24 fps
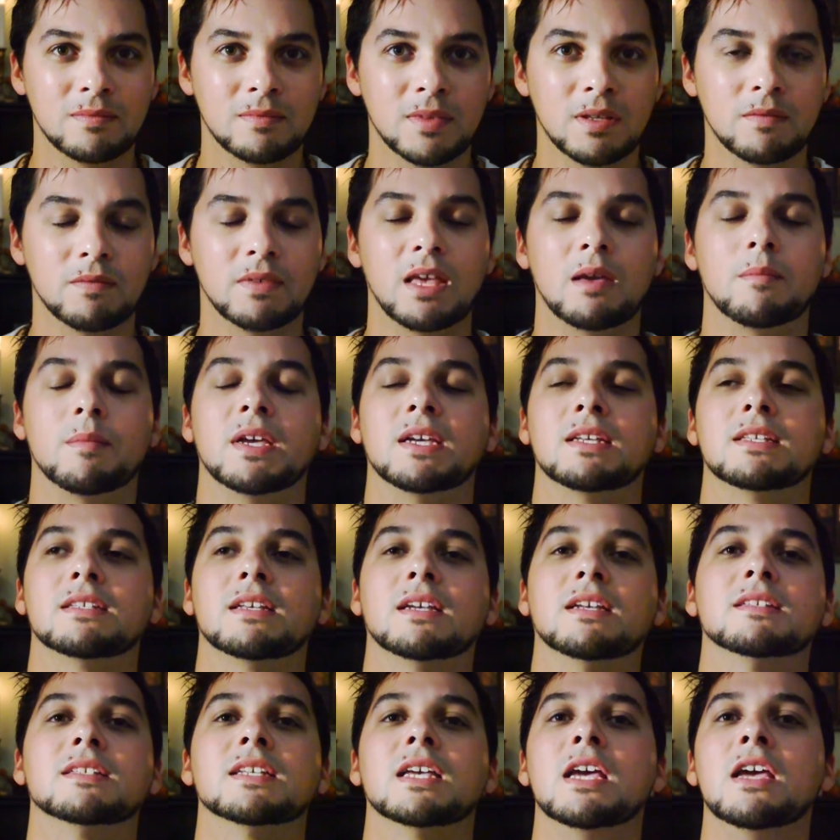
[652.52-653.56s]
If that makes
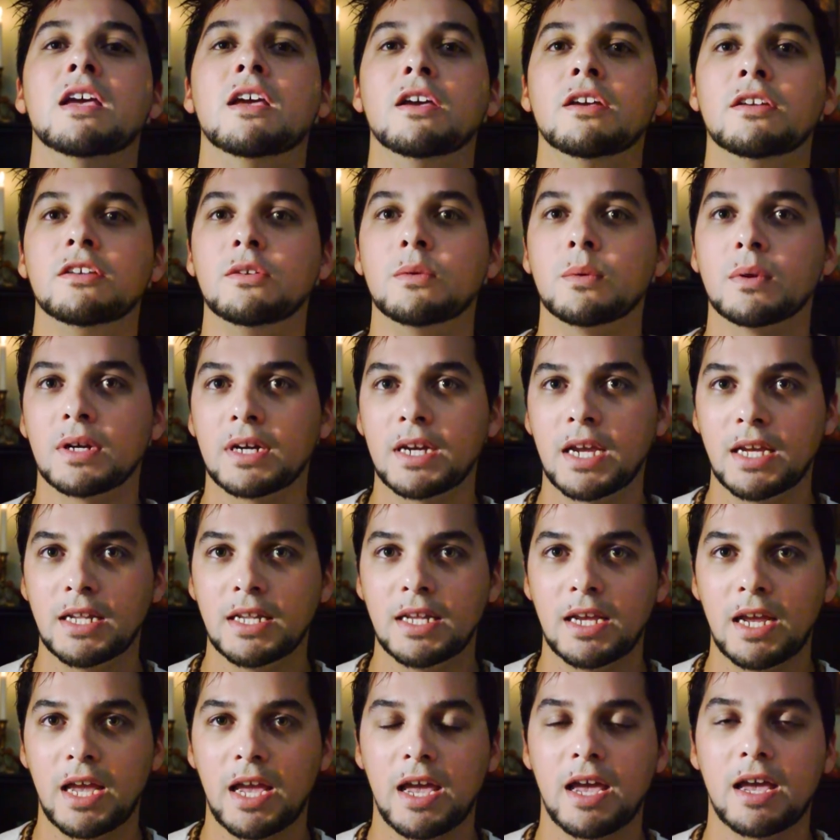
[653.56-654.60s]
sense. You are
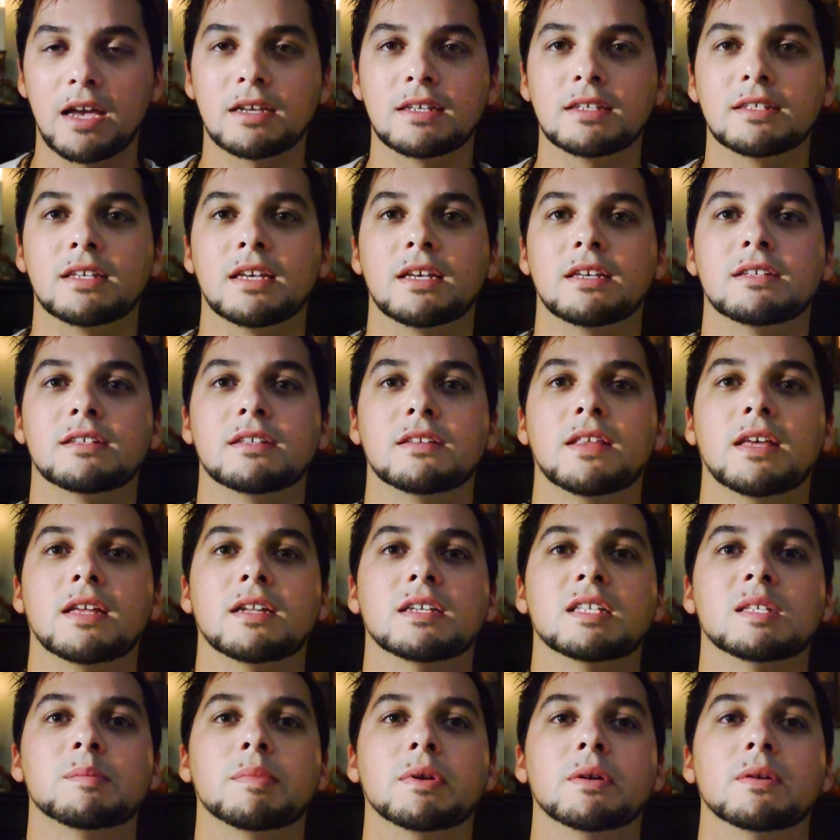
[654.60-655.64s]
gaining access to that
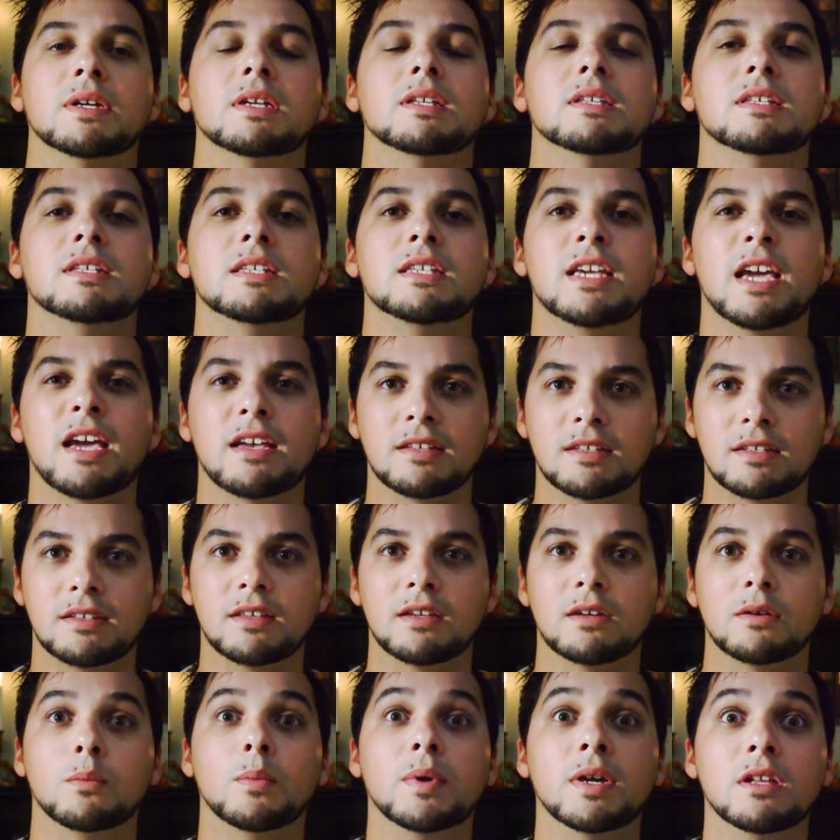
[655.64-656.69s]
experience. Yes,
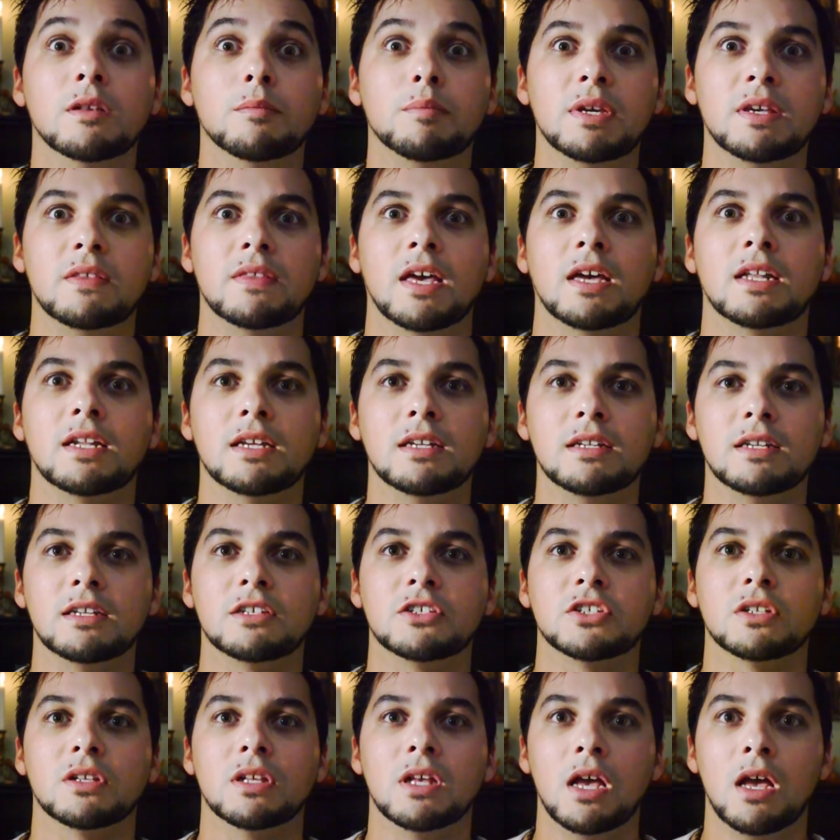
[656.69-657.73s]
there will be that
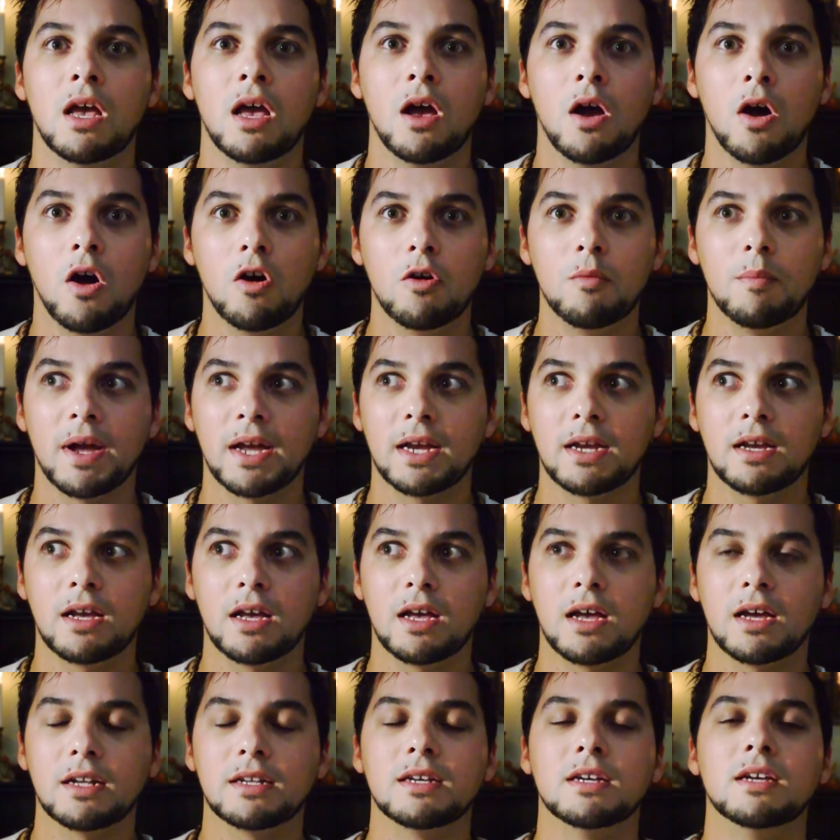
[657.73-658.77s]
initial, oh my
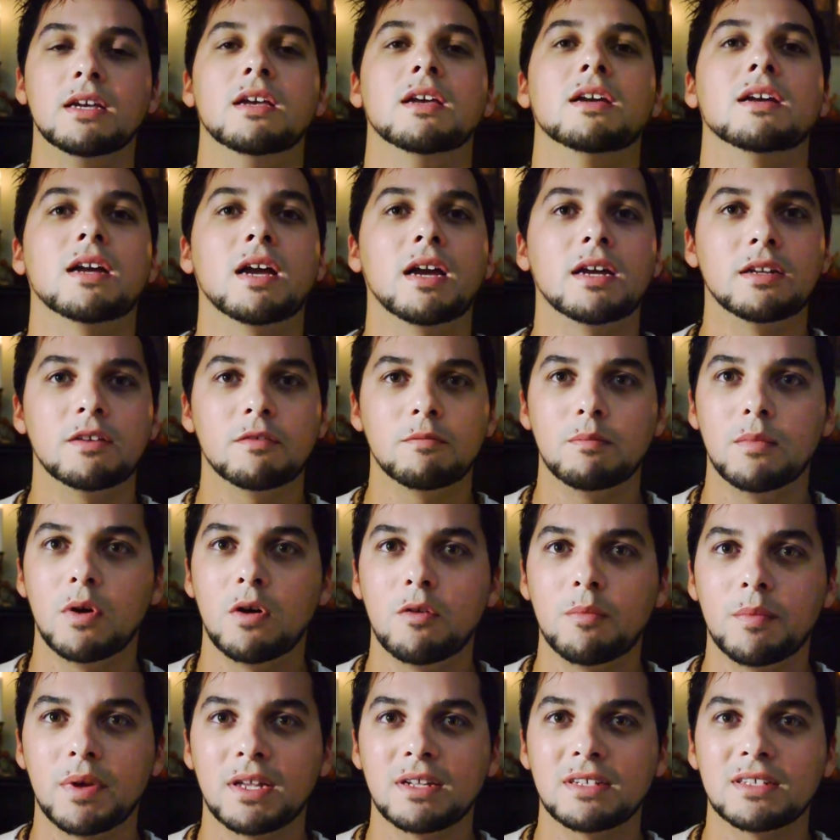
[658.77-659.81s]
god, kind of
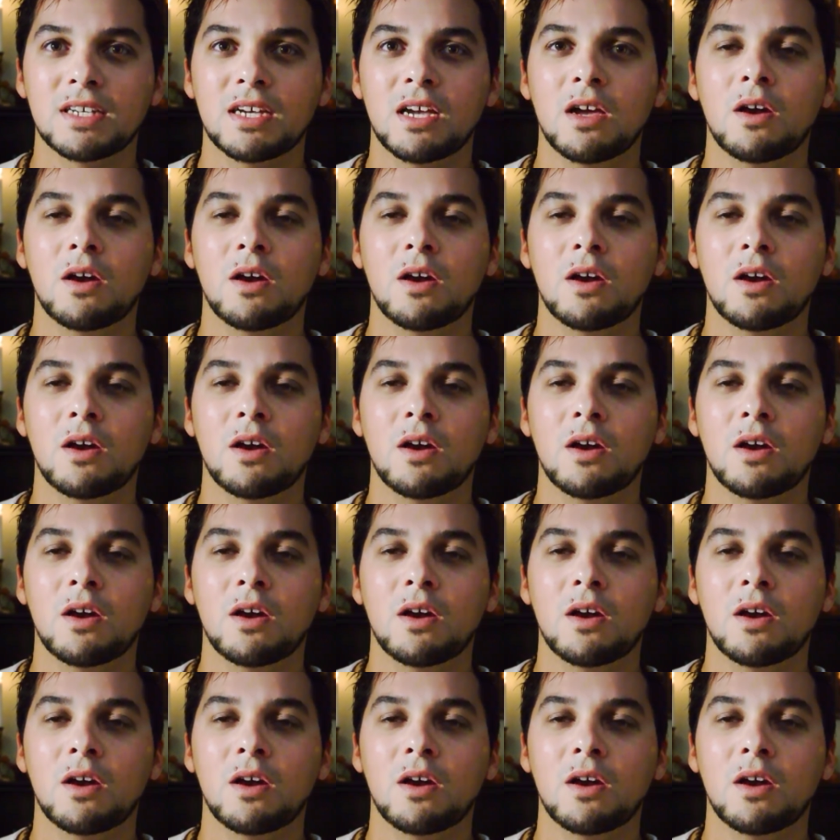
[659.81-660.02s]
moment